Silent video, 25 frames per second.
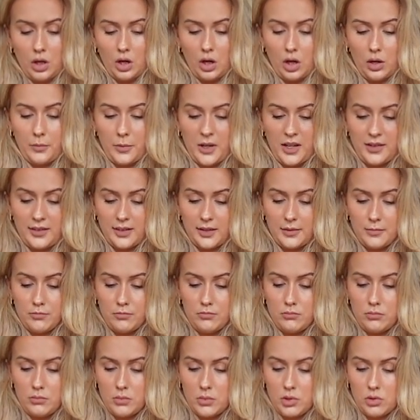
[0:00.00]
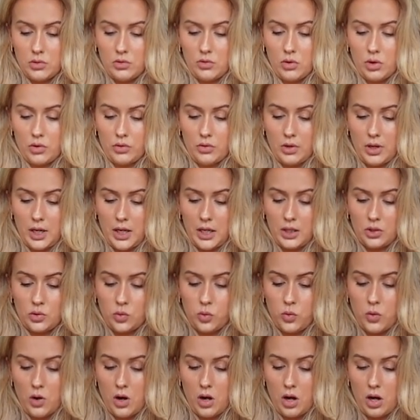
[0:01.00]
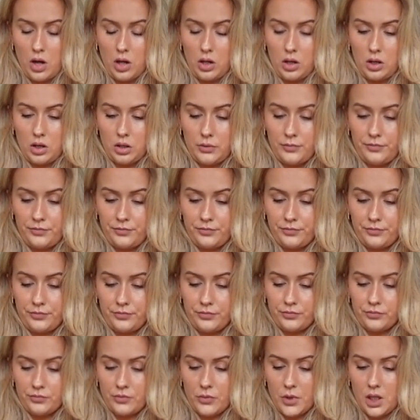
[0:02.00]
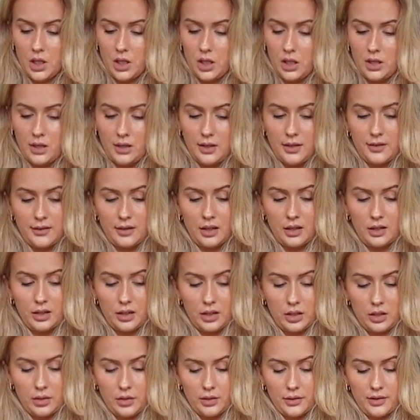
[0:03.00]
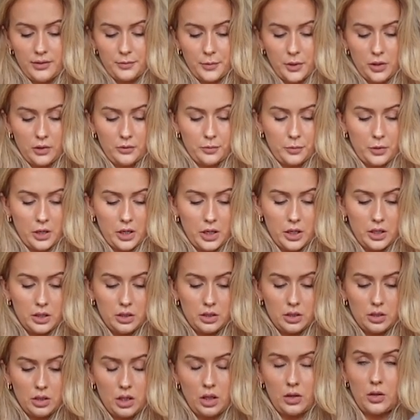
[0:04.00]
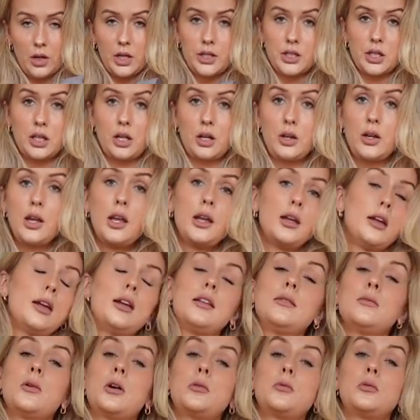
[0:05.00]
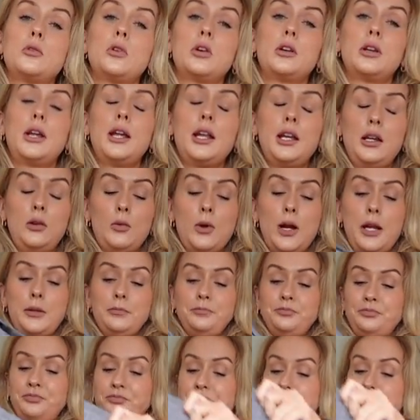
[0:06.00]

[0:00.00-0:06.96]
I mean, it says Marant Etoile. Is that like a spin-off brand? No, I don't know. Isabel Marant, anyway.